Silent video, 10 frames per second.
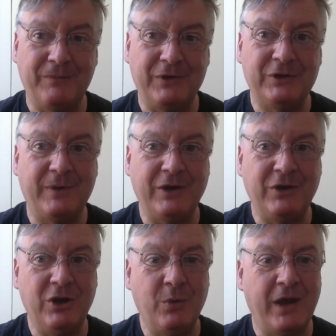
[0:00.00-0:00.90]
So I
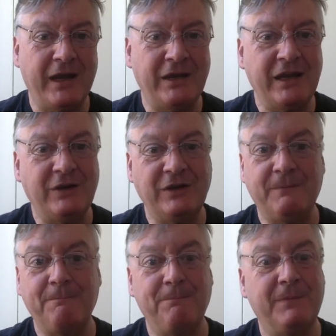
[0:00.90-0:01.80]
knew I needed
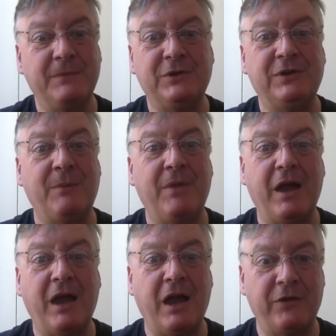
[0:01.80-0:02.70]
some
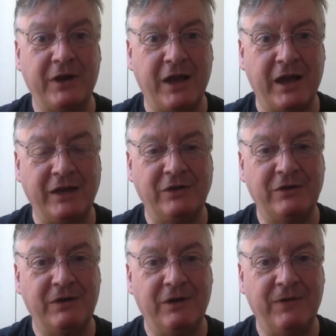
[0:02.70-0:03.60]
other kind
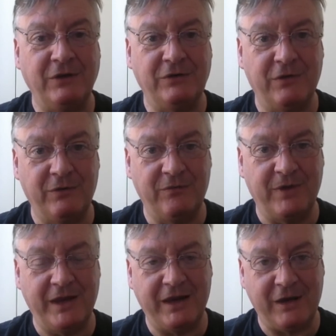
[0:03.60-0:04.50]
of intro for
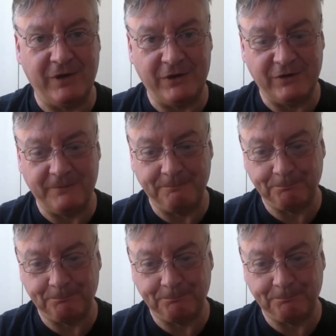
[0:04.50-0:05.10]
my character.